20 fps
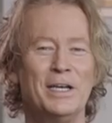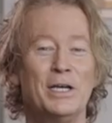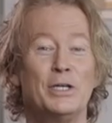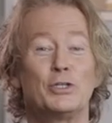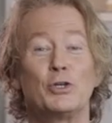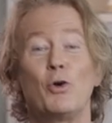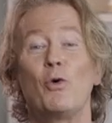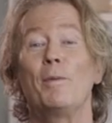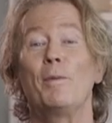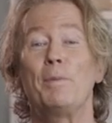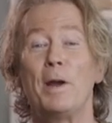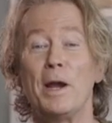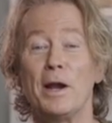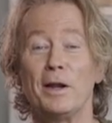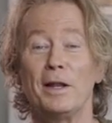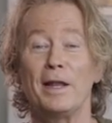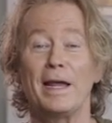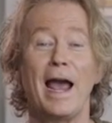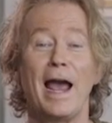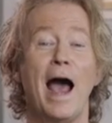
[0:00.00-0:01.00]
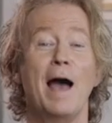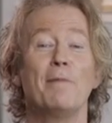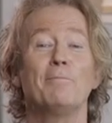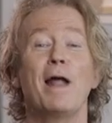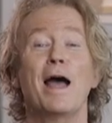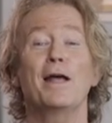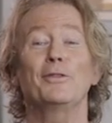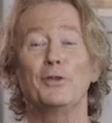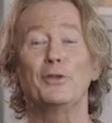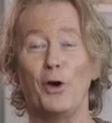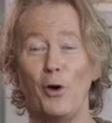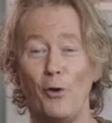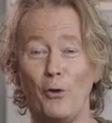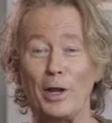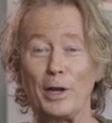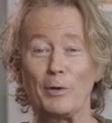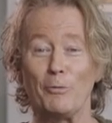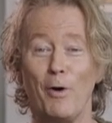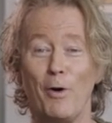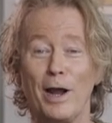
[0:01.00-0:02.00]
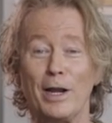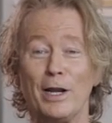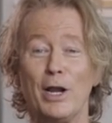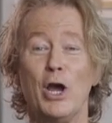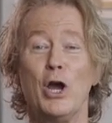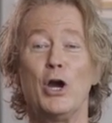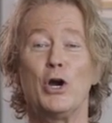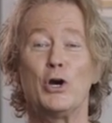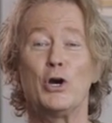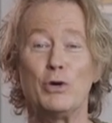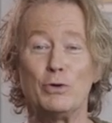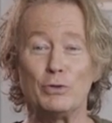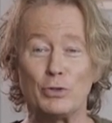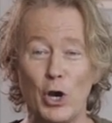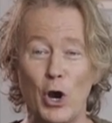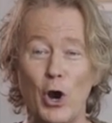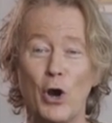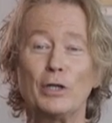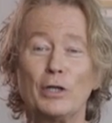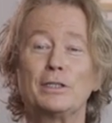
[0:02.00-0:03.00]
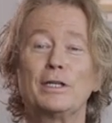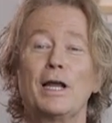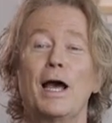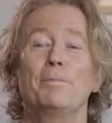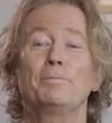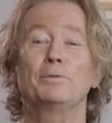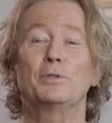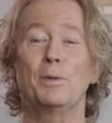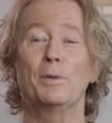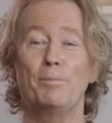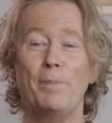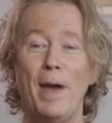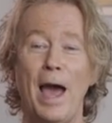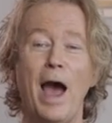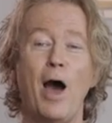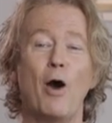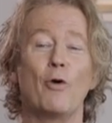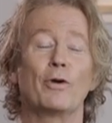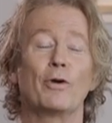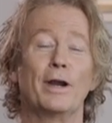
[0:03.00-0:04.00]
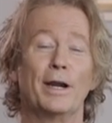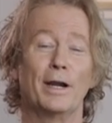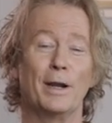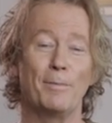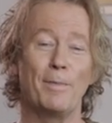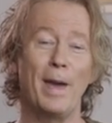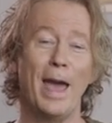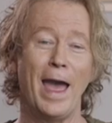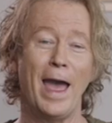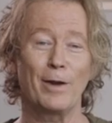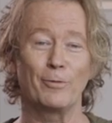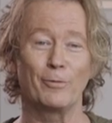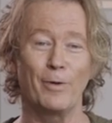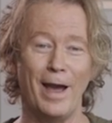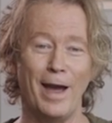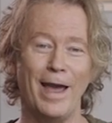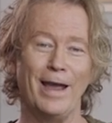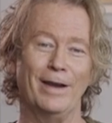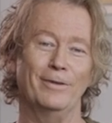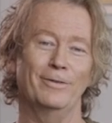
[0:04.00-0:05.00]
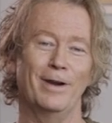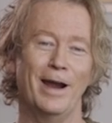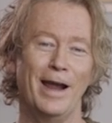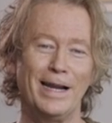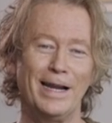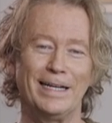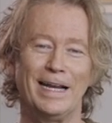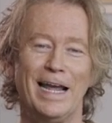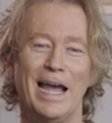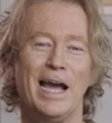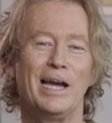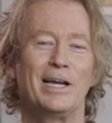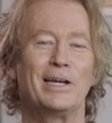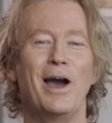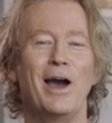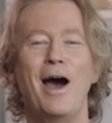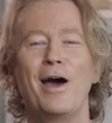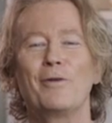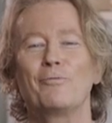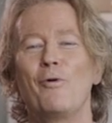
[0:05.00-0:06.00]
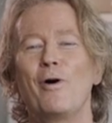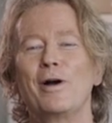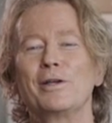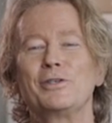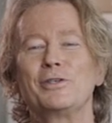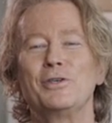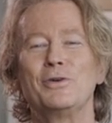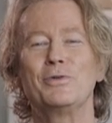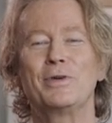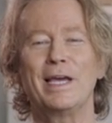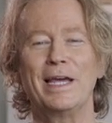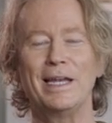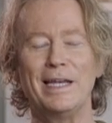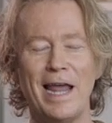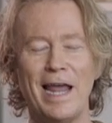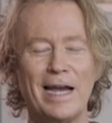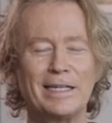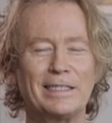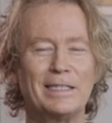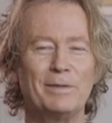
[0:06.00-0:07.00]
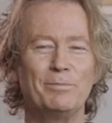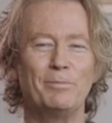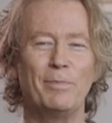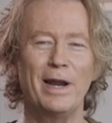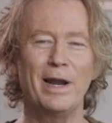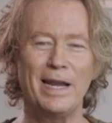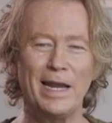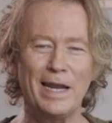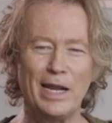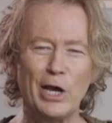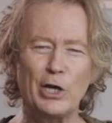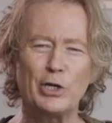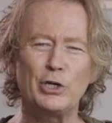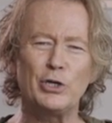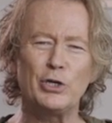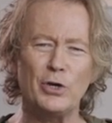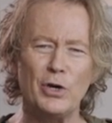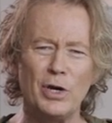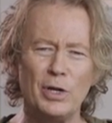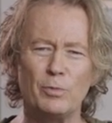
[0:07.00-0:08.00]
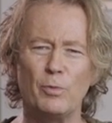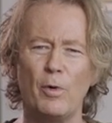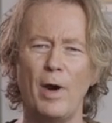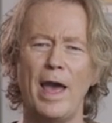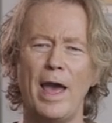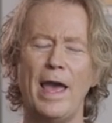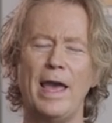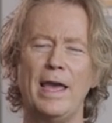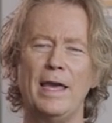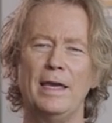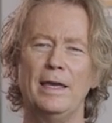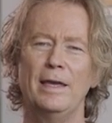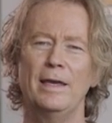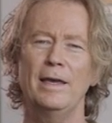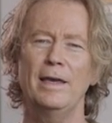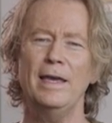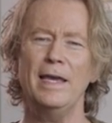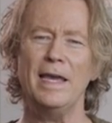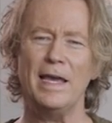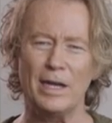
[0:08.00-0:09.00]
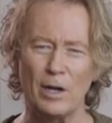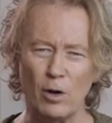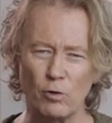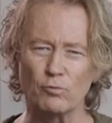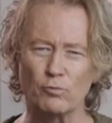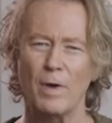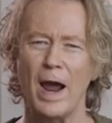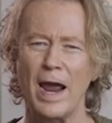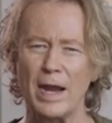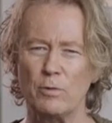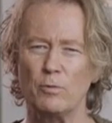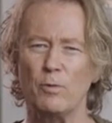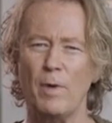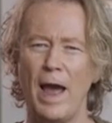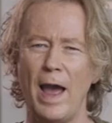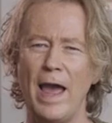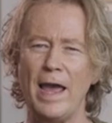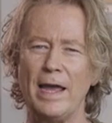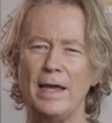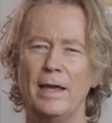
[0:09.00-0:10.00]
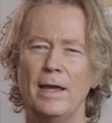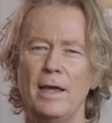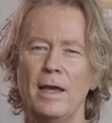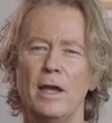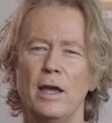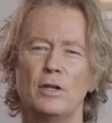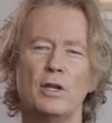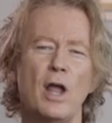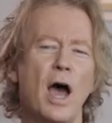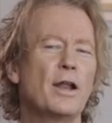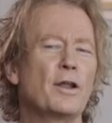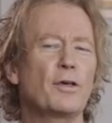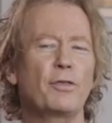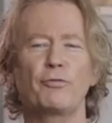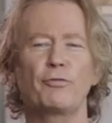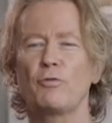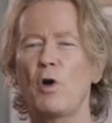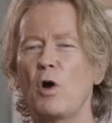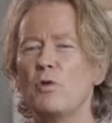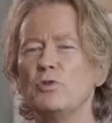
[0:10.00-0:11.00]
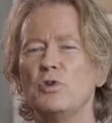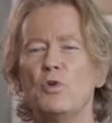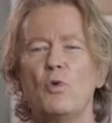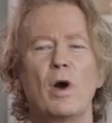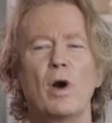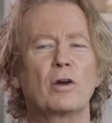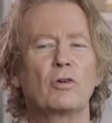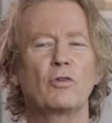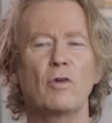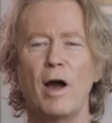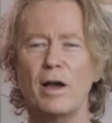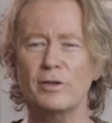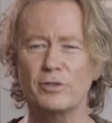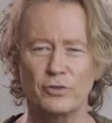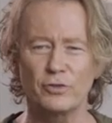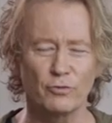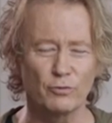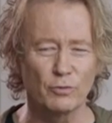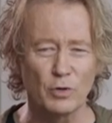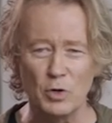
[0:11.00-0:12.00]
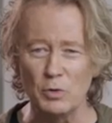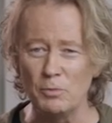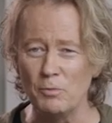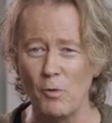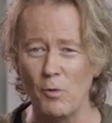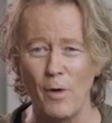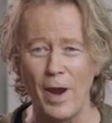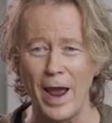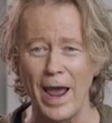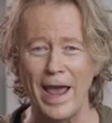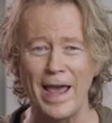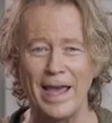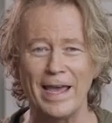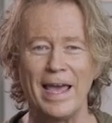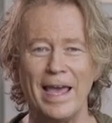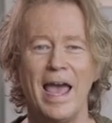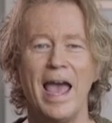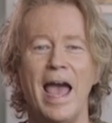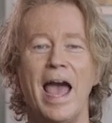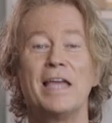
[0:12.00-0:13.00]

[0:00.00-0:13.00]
So apparently I'm not the only one who's hooked up to power in a bad way, right? God wants you connected, but in a good way, in a right way, not a throw you across the room way.